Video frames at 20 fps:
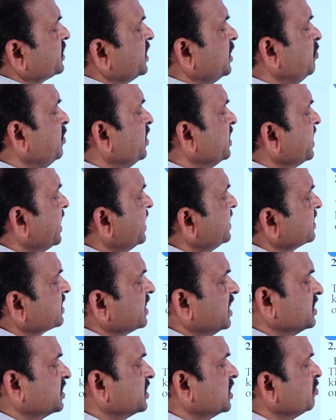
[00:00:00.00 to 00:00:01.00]
streaming lines,
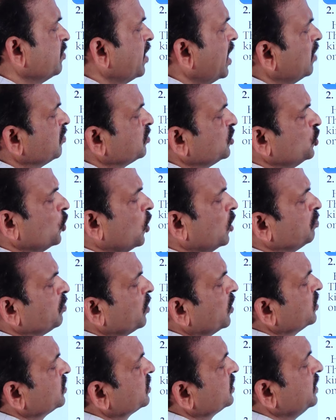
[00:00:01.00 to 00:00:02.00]
cluster maps, joy
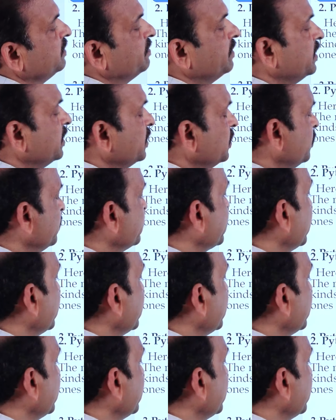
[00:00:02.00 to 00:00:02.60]
plots, even you